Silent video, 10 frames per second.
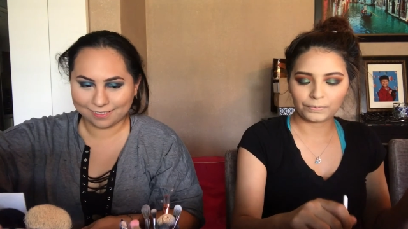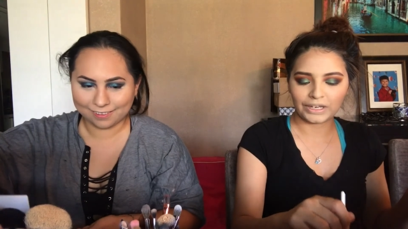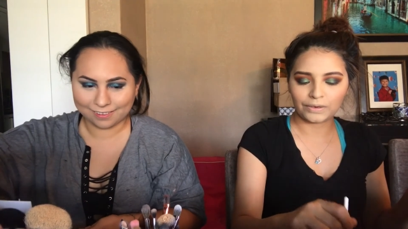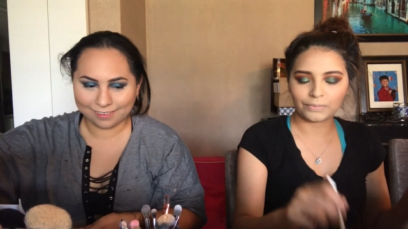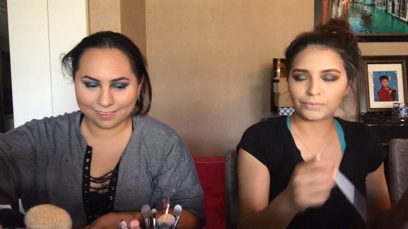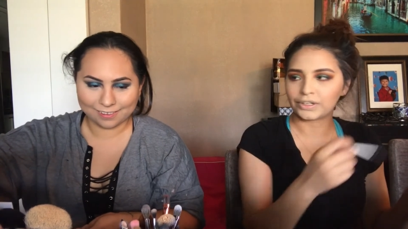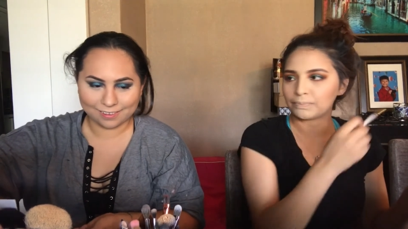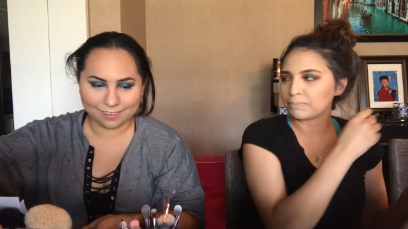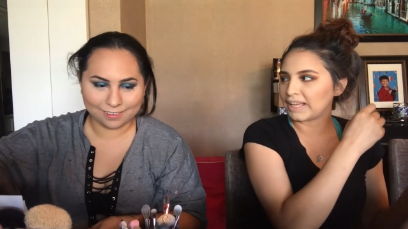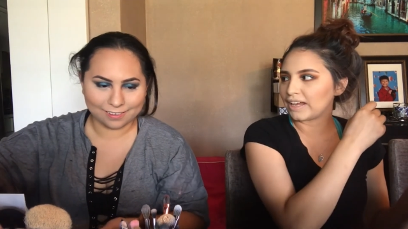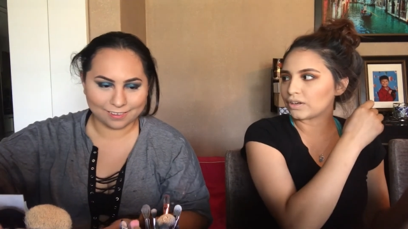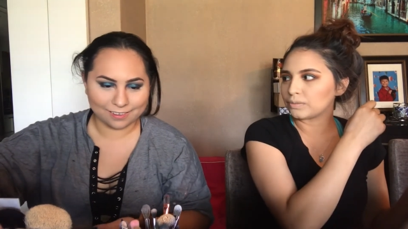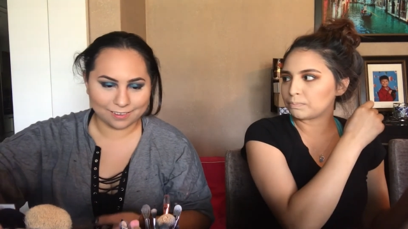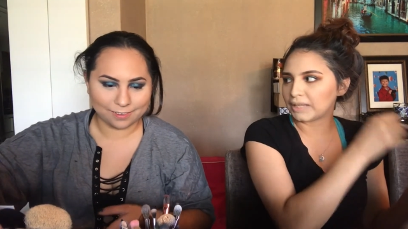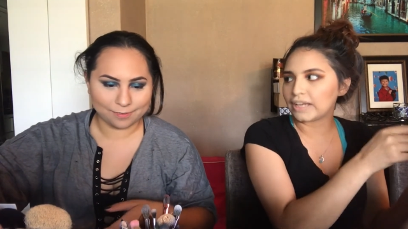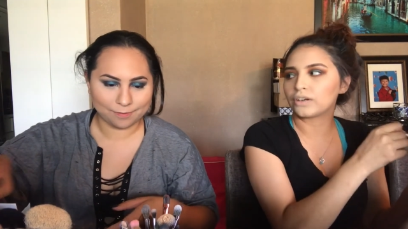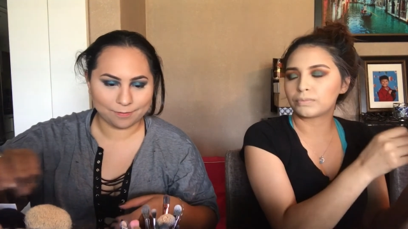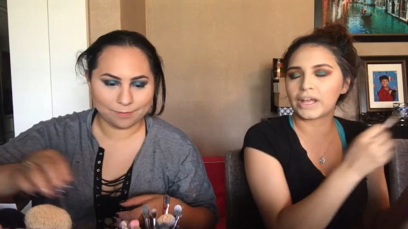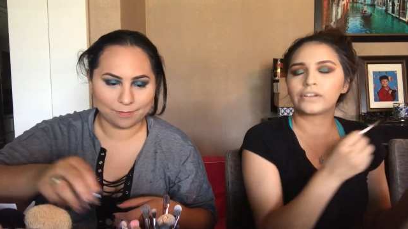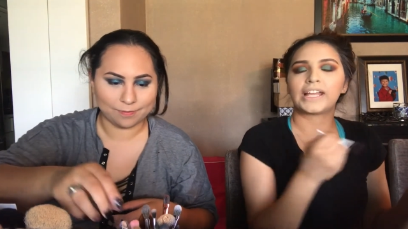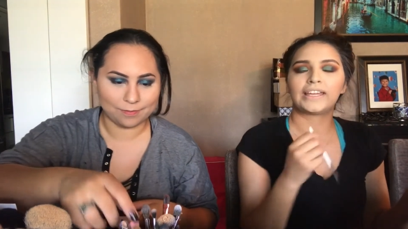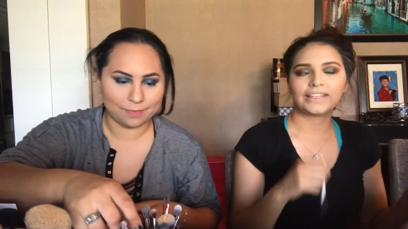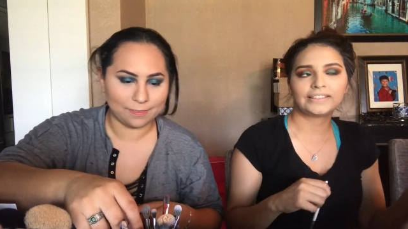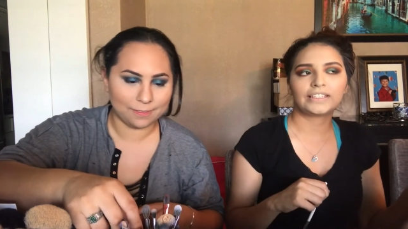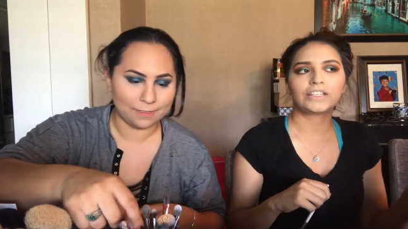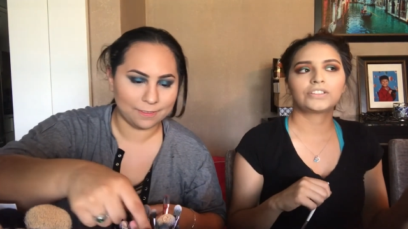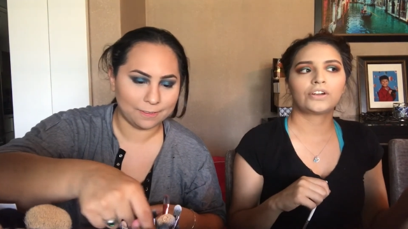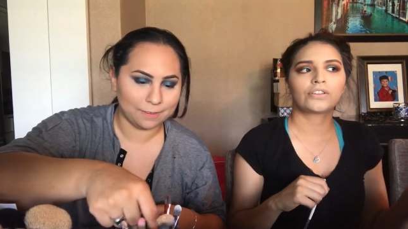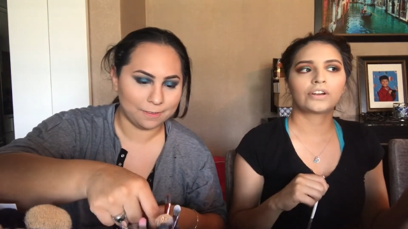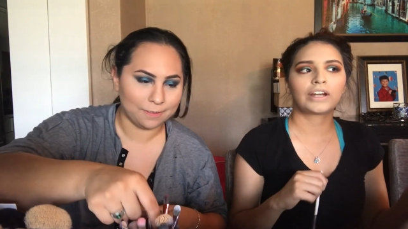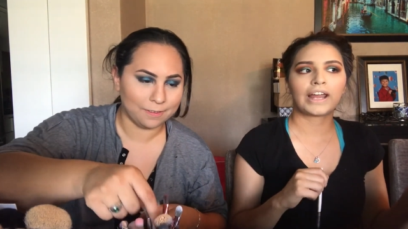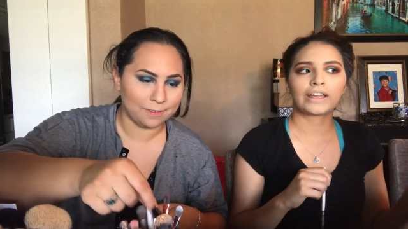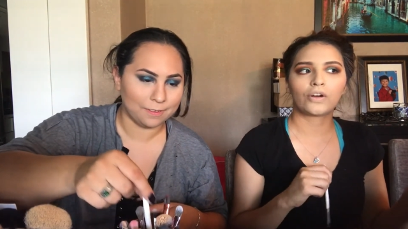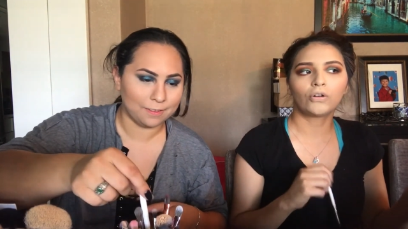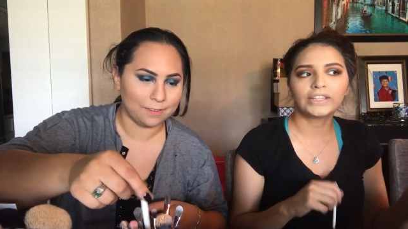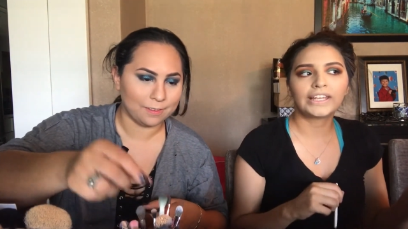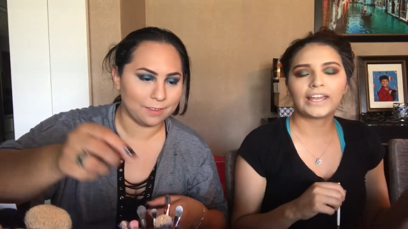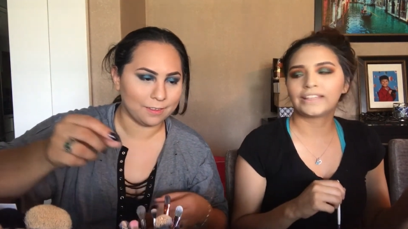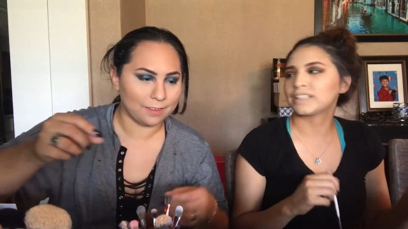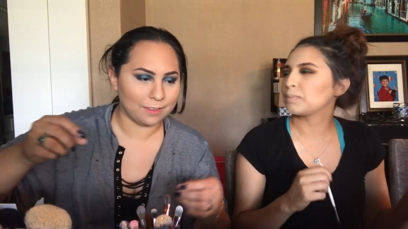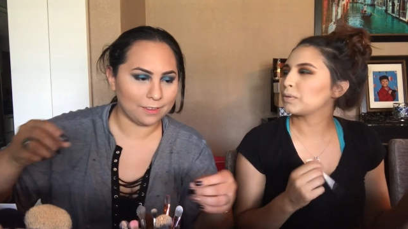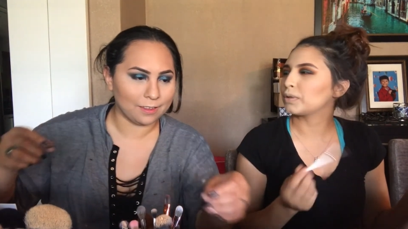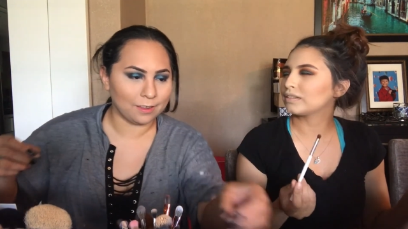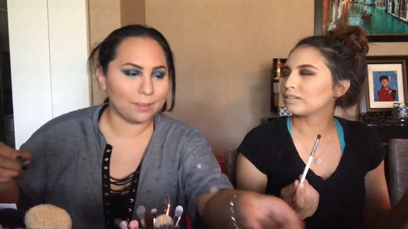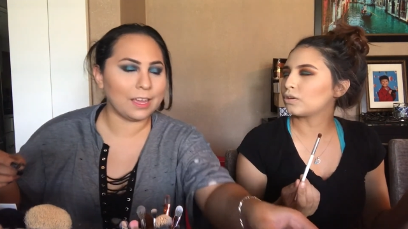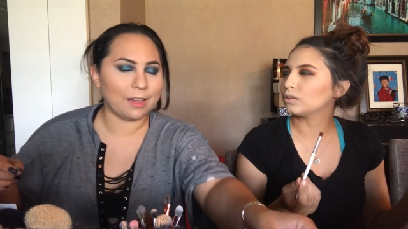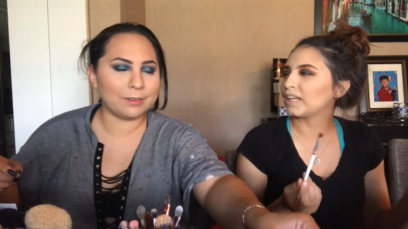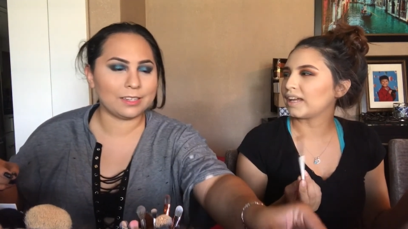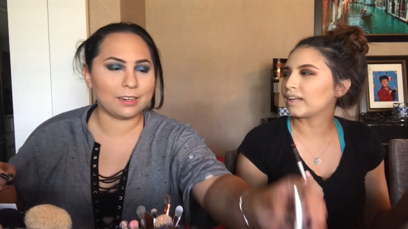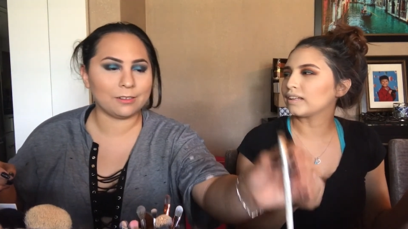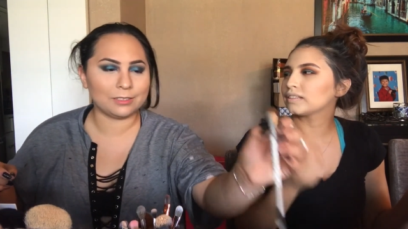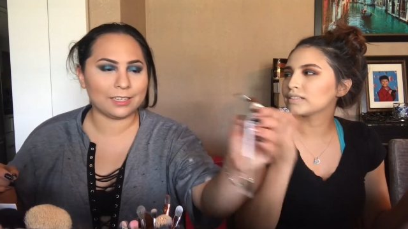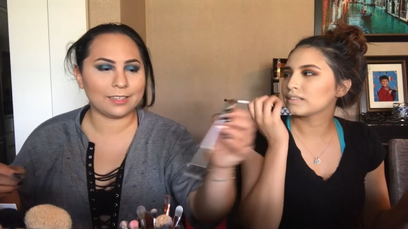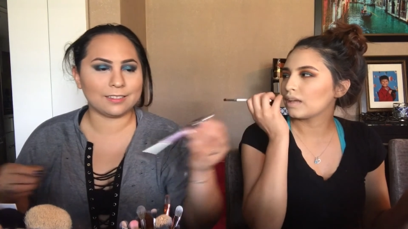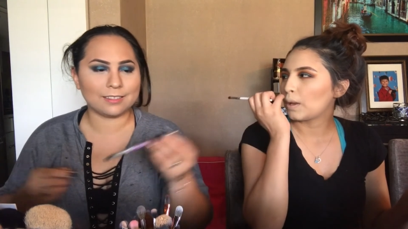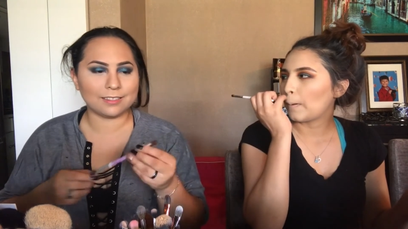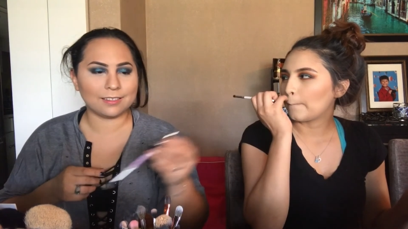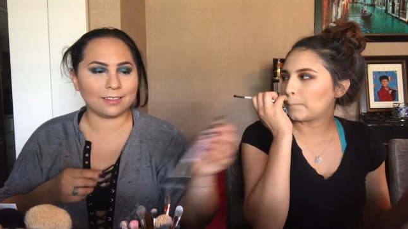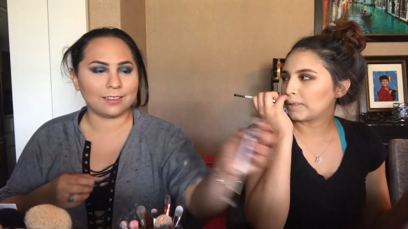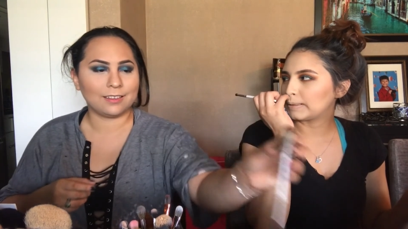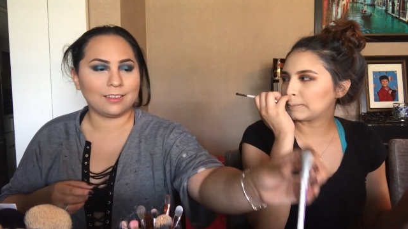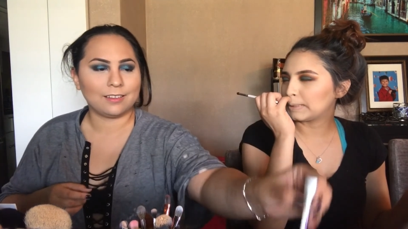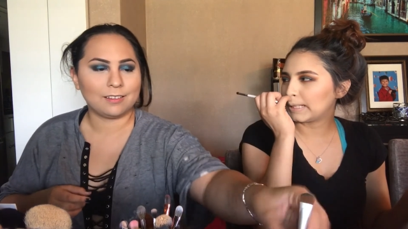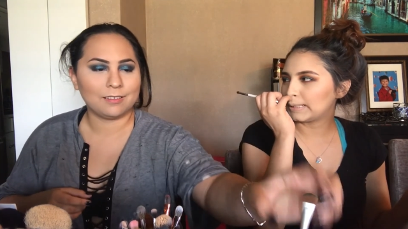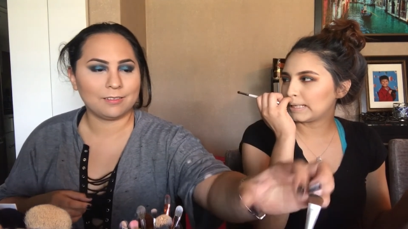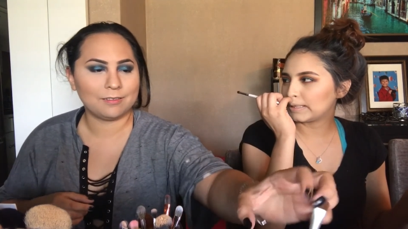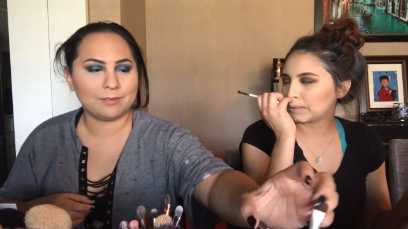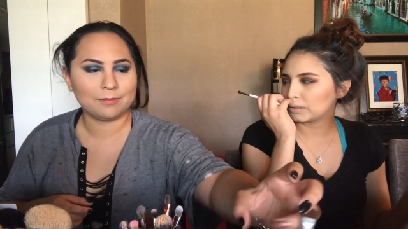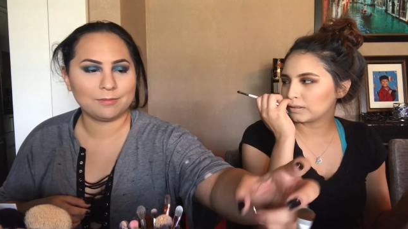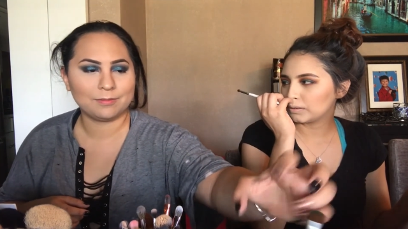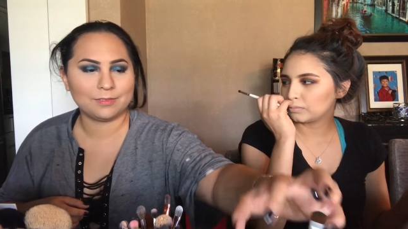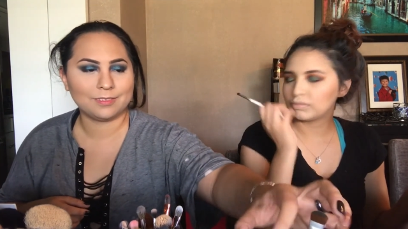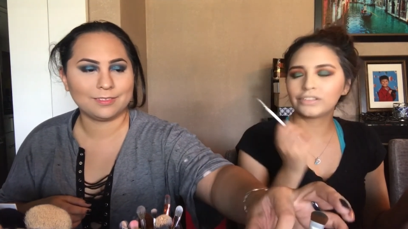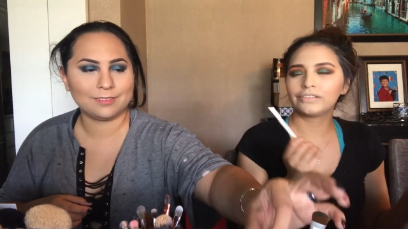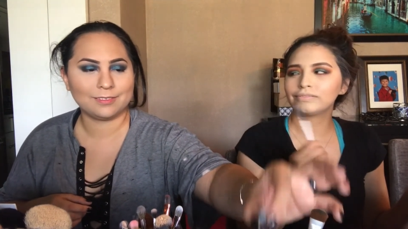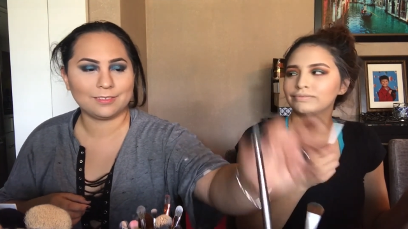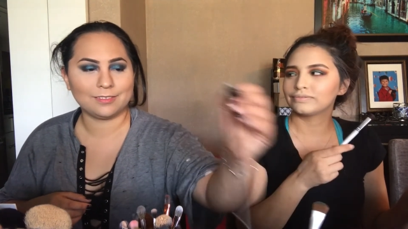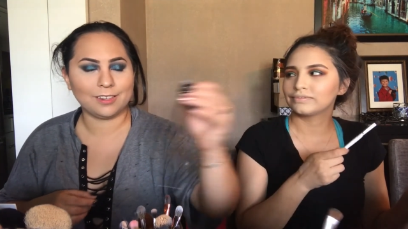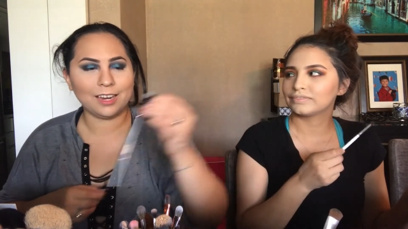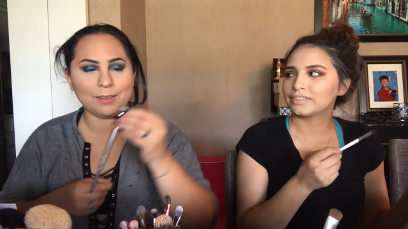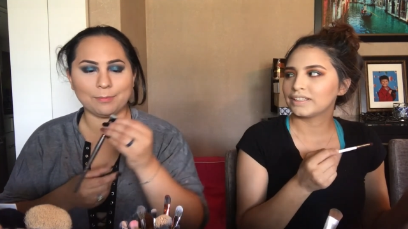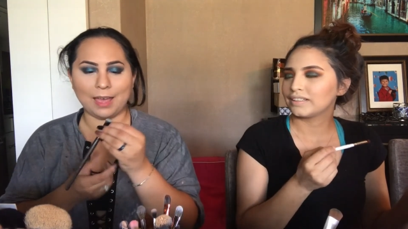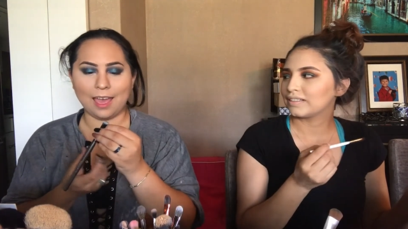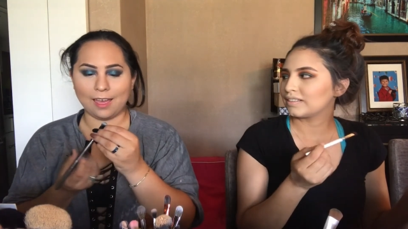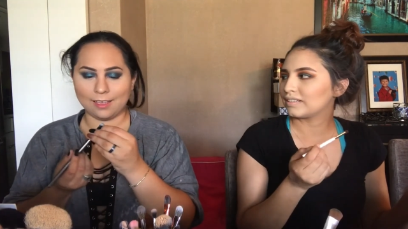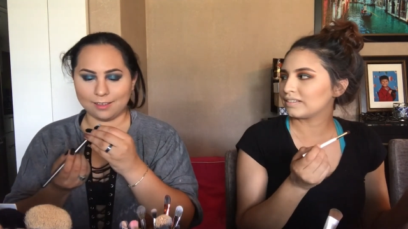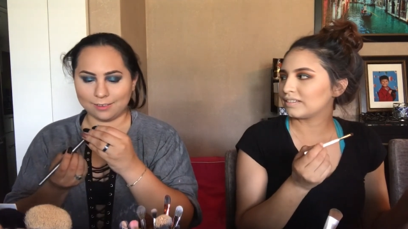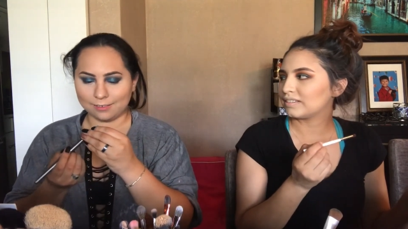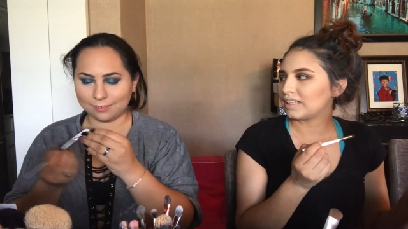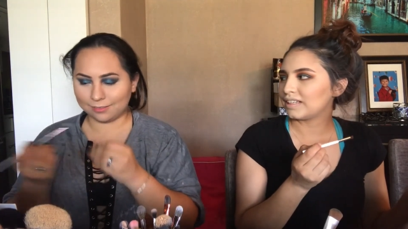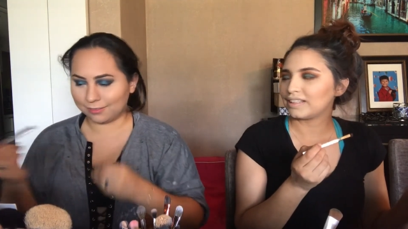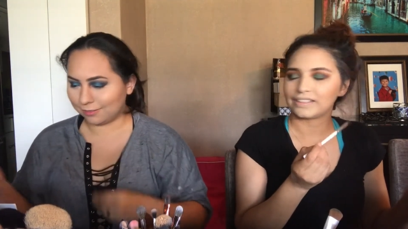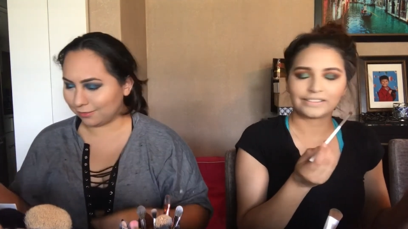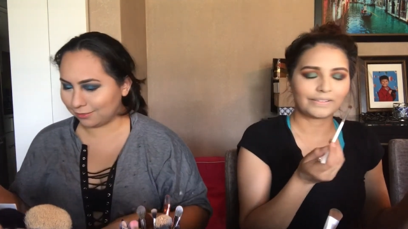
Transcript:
Speaker 1: we were play around like kissing each other, like holding hands. I mean, we
Speaker 2: did hold hands,
Speaker 1: but not like not like bad. Yeah.